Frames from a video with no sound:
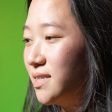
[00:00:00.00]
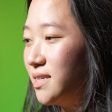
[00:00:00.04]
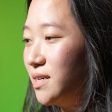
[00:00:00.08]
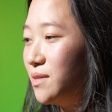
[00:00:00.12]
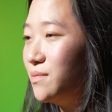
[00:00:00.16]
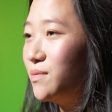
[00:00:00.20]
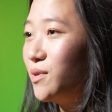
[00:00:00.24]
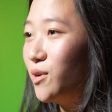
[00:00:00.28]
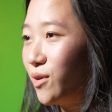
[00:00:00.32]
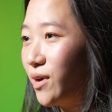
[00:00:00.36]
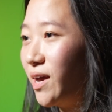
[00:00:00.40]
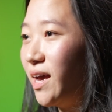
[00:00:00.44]

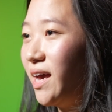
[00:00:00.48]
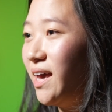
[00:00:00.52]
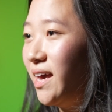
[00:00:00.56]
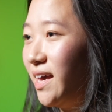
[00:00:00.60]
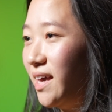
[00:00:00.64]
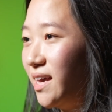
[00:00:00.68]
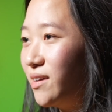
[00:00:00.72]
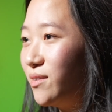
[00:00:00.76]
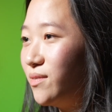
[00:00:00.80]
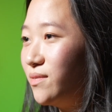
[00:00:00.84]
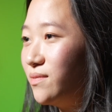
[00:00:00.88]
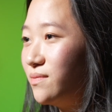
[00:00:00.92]
am
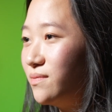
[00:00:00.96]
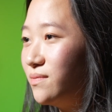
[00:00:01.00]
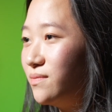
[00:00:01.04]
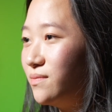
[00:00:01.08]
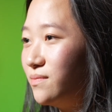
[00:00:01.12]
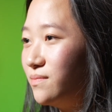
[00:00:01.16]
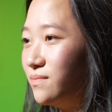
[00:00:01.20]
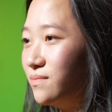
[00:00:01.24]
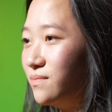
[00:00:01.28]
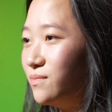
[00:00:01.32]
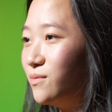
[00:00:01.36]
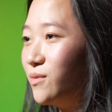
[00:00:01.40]
okay
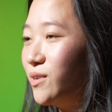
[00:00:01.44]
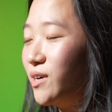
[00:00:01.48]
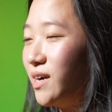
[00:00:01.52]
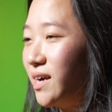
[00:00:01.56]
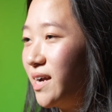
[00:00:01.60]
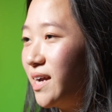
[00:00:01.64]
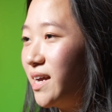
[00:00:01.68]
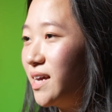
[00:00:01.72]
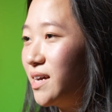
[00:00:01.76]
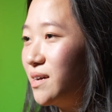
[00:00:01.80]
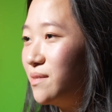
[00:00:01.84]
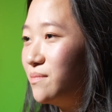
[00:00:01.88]
where
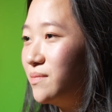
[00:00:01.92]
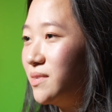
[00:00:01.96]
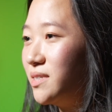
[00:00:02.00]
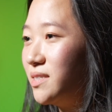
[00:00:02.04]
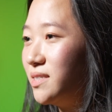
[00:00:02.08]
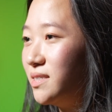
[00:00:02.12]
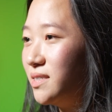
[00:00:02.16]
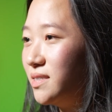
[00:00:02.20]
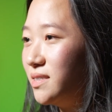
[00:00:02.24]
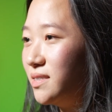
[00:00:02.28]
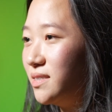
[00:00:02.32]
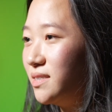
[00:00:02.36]
I am,
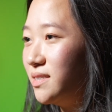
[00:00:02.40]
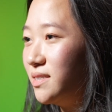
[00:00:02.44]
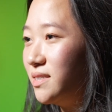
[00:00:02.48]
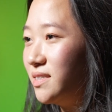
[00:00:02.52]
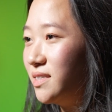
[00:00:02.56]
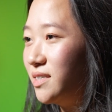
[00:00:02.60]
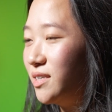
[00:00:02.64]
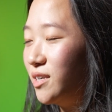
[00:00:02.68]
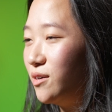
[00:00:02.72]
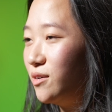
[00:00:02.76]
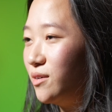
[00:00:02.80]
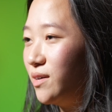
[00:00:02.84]
and,
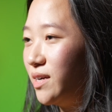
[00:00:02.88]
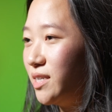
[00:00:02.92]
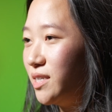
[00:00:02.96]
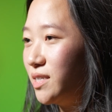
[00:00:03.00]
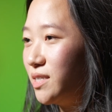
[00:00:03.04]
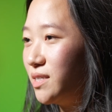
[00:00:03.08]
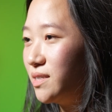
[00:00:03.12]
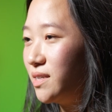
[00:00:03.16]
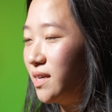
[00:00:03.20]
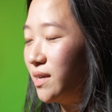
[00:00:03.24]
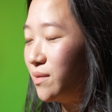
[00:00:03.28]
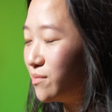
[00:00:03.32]
you know, I
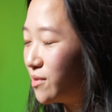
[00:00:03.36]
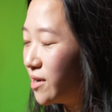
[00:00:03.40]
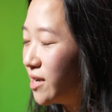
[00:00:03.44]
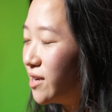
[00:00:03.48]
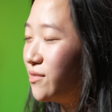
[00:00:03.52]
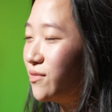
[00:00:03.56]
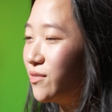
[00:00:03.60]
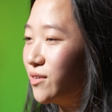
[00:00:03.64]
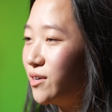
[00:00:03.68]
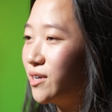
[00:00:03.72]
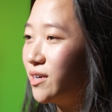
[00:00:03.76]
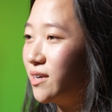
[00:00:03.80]
pray
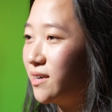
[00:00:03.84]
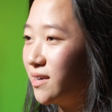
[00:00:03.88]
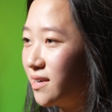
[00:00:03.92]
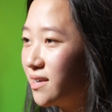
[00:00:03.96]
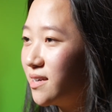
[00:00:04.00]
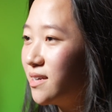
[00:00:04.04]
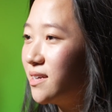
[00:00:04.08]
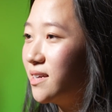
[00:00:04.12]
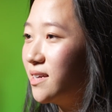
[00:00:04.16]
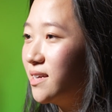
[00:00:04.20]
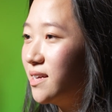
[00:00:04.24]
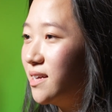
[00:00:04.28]
for her,
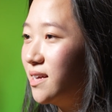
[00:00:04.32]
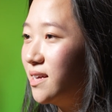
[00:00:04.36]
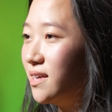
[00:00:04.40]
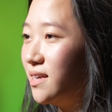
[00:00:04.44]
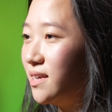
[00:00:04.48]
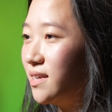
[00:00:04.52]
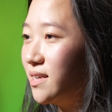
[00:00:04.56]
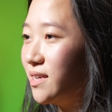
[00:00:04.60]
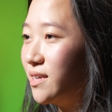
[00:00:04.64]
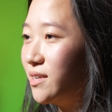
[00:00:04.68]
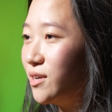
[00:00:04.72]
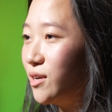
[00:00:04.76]

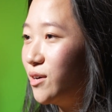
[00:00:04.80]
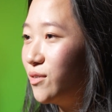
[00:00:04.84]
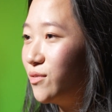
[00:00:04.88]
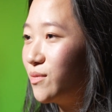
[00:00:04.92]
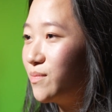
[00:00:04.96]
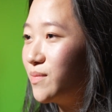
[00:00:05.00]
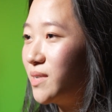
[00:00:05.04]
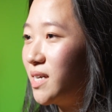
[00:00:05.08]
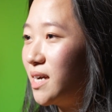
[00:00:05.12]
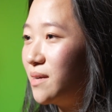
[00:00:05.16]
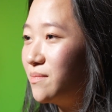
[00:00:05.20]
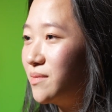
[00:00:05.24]
you know,
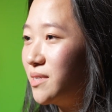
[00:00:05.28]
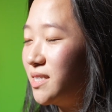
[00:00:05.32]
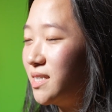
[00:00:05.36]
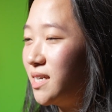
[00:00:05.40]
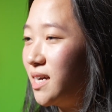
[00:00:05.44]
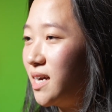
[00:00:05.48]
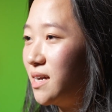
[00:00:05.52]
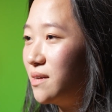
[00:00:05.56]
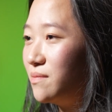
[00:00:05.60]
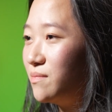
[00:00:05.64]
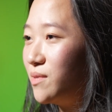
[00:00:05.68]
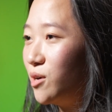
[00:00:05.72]
from time to
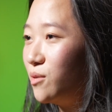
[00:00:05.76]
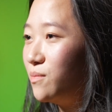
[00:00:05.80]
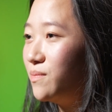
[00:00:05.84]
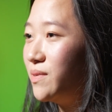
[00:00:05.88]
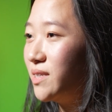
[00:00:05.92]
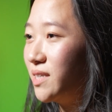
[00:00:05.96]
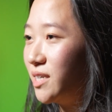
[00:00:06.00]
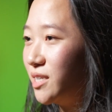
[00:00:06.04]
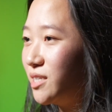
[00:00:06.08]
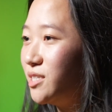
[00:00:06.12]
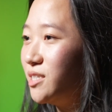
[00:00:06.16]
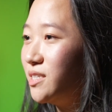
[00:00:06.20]
time,
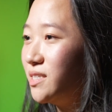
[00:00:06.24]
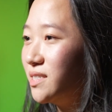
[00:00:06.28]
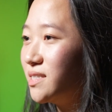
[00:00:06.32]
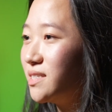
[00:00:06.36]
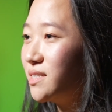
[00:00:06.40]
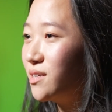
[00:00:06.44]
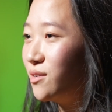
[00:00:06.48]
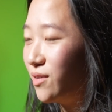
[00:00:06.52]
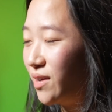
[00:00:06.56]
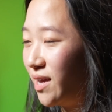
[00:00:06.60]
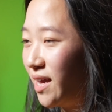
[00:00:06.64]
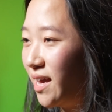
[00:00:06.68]
hoping that
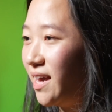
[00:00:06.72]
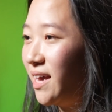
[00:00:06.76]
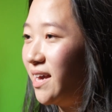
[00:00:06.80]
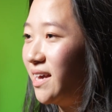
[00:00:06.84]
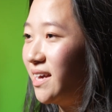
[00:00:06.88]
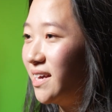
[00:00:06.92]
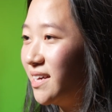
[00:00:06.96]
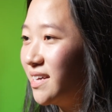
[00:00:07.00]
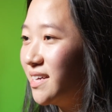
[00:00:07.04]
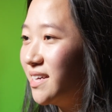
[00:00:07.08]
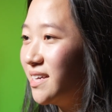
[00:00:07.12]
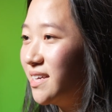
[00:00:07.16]
she's
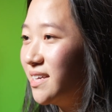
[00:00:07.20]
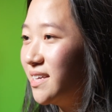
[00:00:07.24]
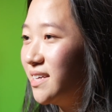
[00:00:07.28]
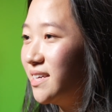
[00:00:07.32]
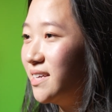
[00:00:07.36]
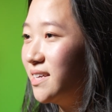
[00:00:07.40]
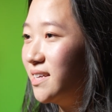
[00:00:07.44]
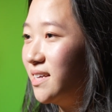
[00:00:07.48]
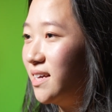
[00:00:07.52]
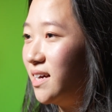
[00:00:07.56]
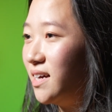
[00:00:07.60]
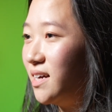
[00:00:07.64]
okay.
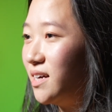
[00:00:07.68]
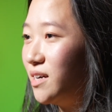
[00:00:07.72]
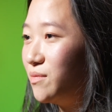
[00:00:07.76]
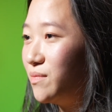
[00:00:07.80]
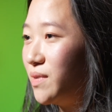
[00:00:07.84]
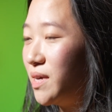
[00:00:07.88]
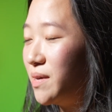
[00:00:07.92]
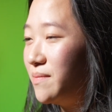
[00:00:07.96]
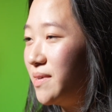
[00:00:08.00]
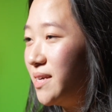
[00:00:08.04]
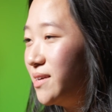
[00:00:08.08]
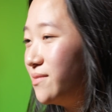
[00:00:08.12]

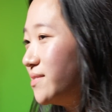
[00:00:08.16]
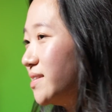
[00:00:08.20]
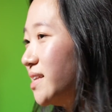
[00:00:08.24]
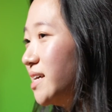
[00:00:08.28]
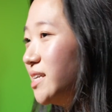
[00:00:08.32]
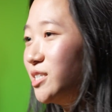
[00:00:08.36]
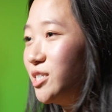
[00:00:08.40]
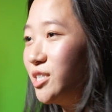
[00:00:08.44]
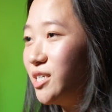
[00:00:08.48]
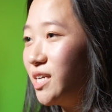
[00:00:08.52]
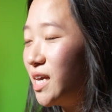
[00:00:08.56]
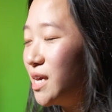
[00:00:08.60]
Maybe even
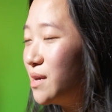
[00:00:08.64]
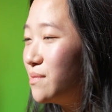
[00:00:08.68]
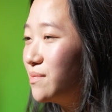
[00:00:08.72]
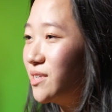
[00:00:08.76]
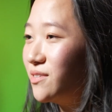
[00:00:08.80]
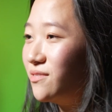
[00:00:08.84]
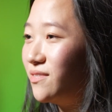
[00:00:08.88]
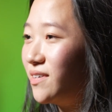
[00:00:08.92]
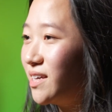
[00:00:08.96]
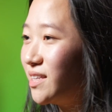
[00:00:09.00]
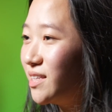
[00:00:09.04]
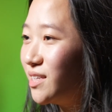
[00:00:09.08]
that she came
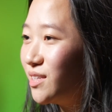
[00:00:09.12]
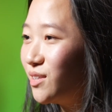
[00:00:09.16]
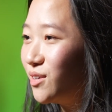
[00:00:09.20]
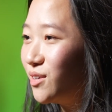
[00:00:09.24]
to find the